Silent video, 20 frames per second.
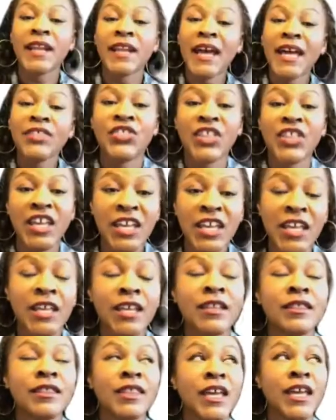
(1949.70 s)
I think
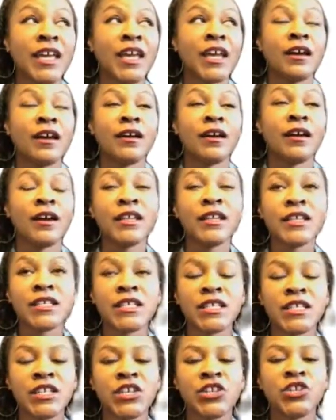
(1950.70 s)
that
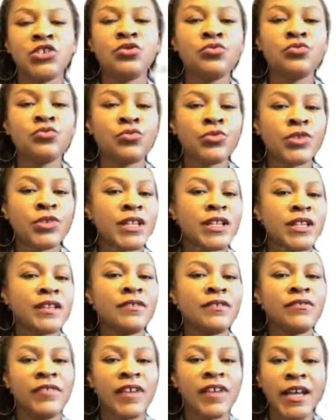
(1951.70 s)
honestly, you
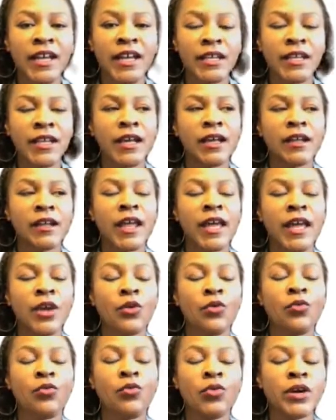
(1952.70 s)
really find out like
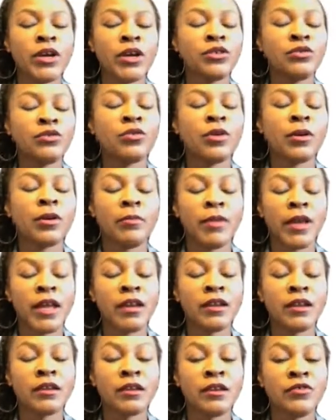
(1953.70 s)
what you are
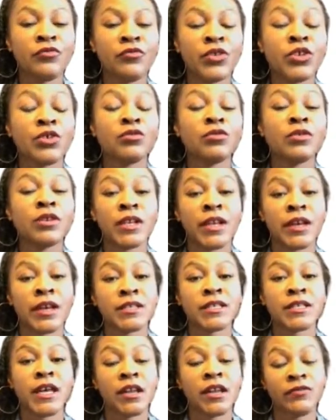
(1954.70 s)
made of when you get
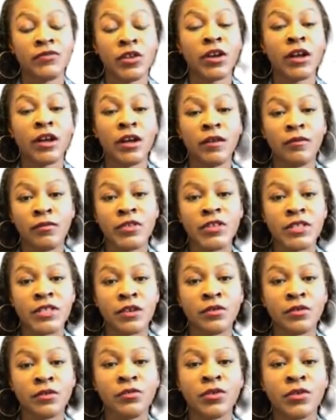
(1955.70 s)
outside of your comfort
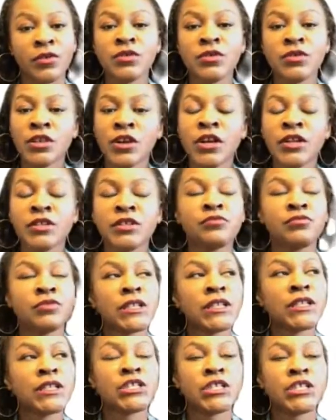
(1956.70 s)
zone. When you start to
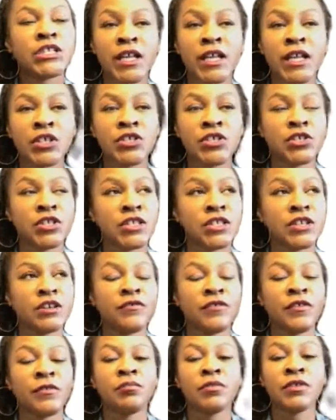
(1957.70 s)
really challenge
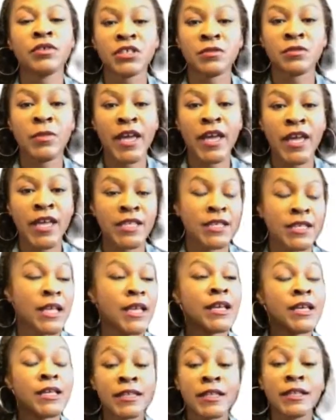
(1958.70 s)
yourself and push past
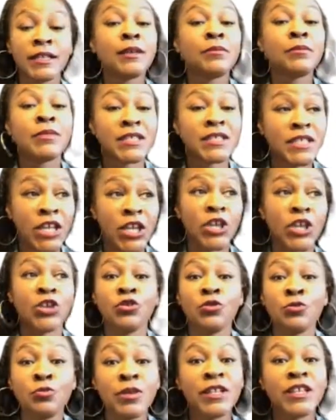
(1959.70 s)
the limits that
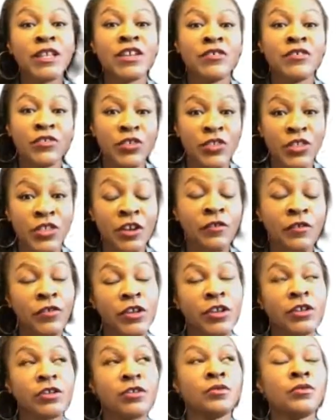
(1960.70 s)
you believe are there
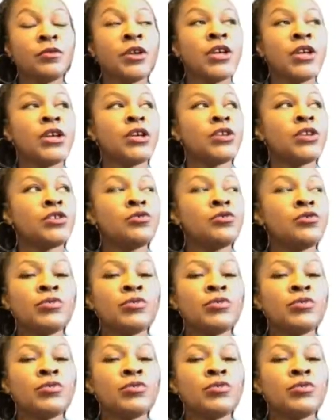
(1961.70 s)
for you, you